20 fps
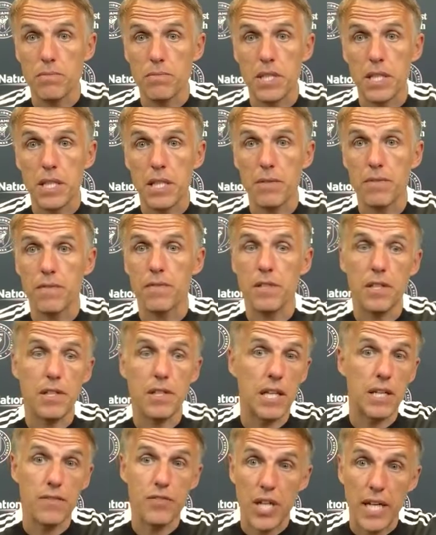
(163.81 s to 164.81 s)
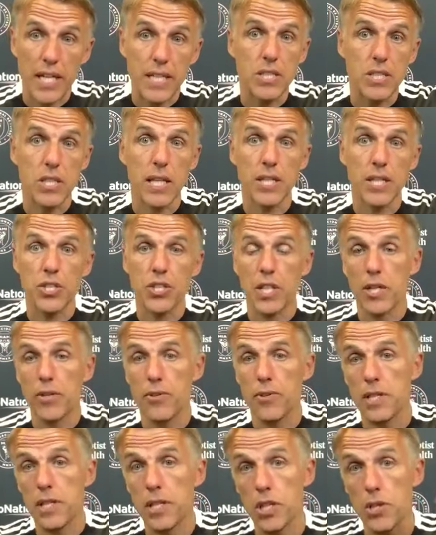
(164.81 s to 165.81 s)
You think of Jason last year
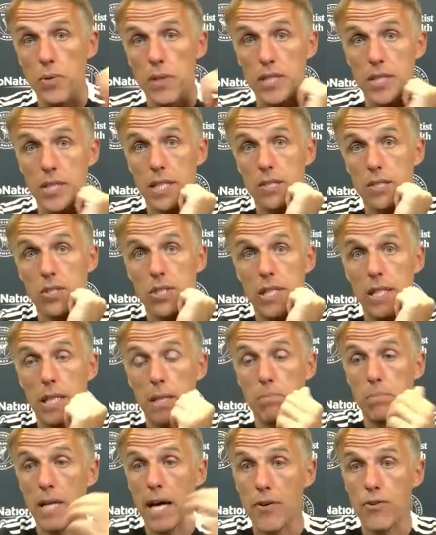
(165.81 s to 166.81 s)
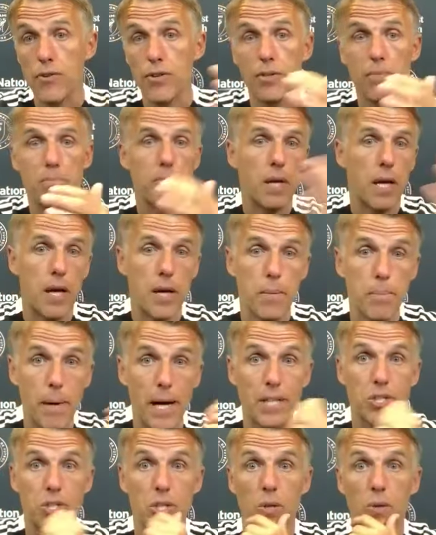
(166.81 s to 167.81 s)
in the USL team, Darren,
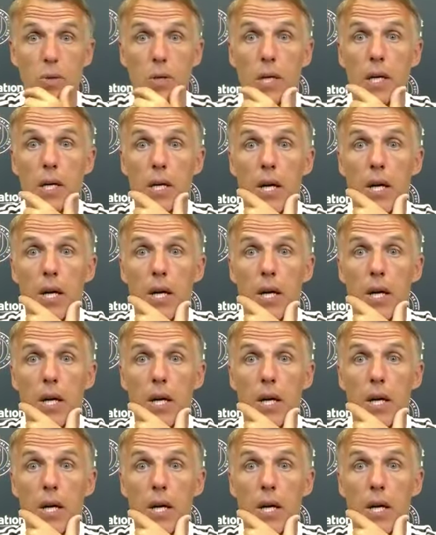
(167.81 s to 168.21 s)
Pato.